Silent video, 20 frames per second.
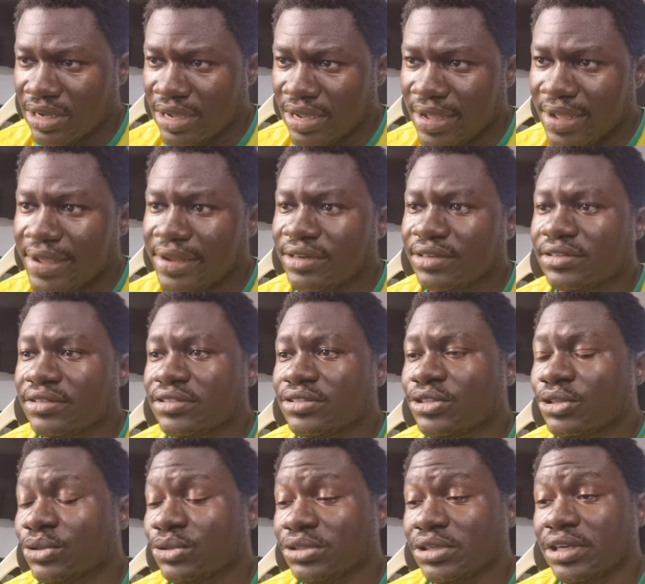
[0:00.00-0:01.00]
And
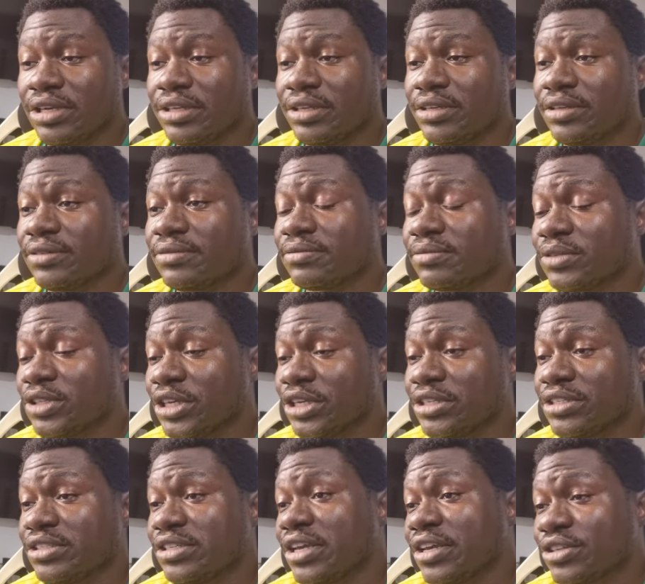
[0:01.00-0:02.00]
usually
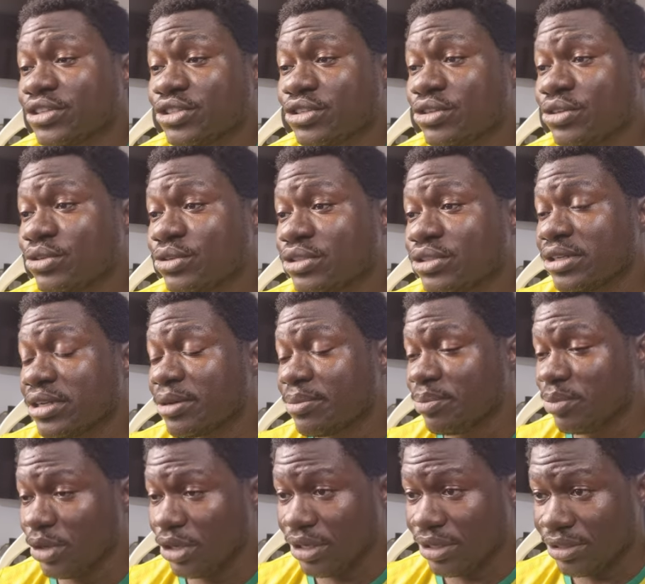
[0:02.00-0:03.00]
it takes you the
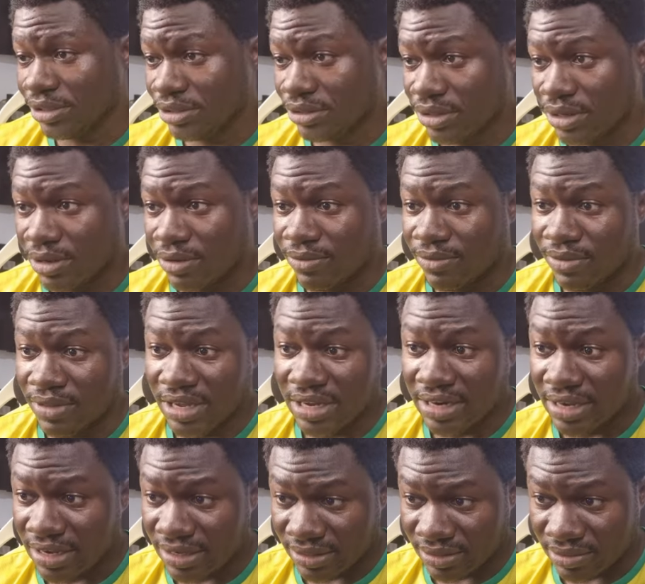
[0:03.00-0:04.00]
page of that
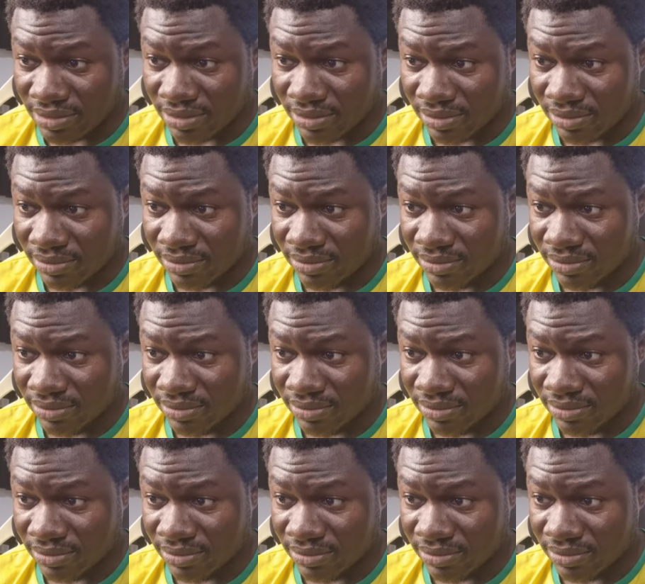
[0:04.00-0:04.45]
article.